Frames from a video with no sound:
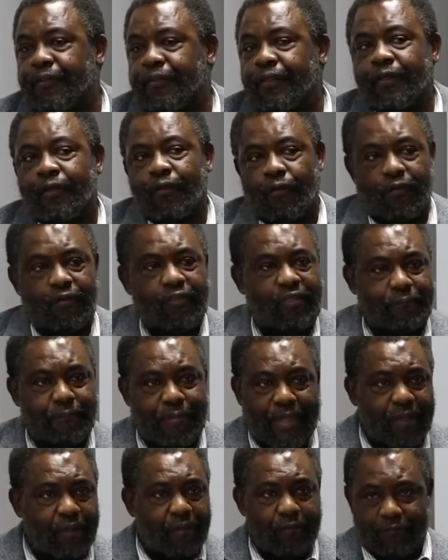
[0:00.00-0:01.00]
On the
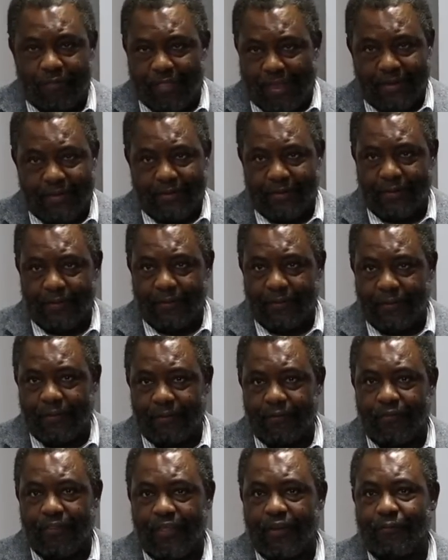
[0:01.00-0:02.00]
back of that, you
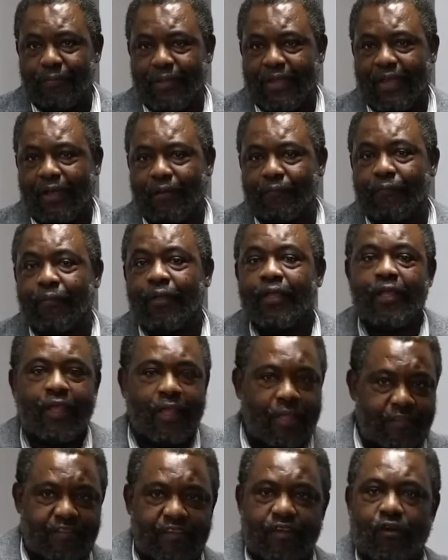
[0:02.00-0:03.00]
then become a
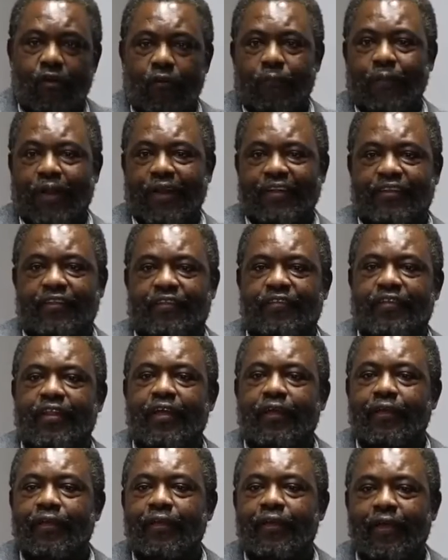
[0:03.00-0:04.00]
general practitioner,
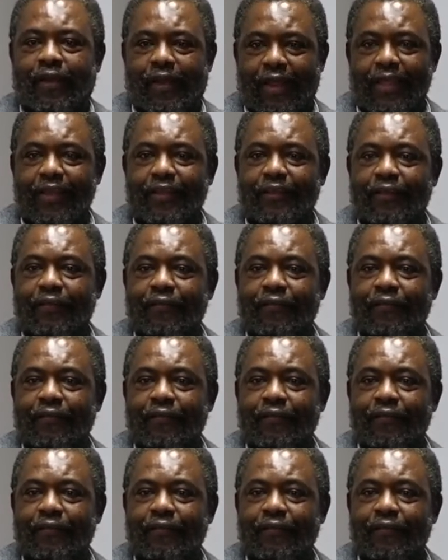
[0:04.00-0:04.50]
right?